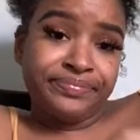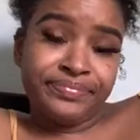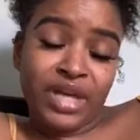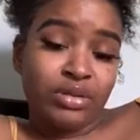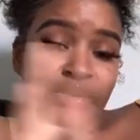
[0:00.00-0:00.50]

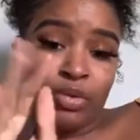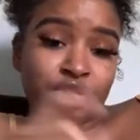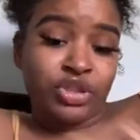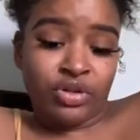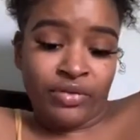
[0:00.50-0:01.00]
That was some
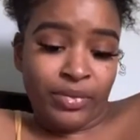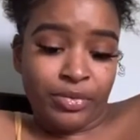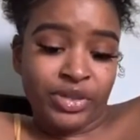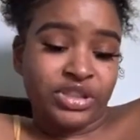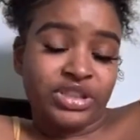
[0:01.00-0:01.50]
bullshit though. That
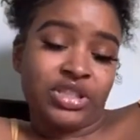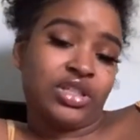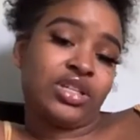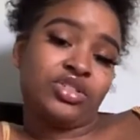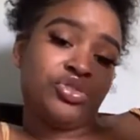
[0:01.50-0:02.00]
reparations shit.
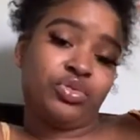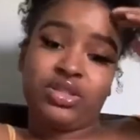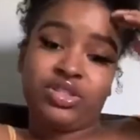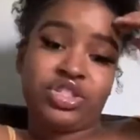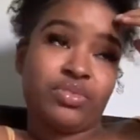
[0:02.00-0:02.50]
That
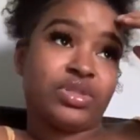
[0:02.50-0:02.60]
Juneteenth shit